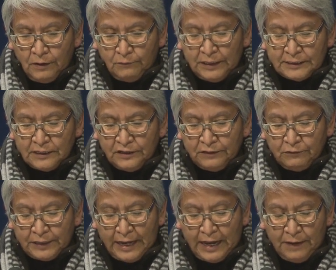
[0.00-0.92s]
recently
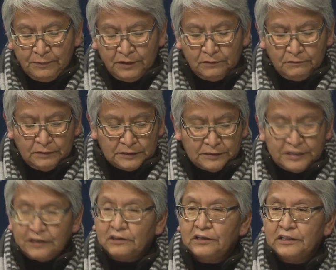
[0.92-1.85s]
what happened was
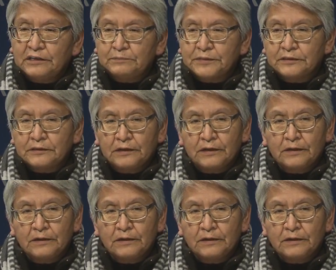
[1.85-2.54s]
the eclipse.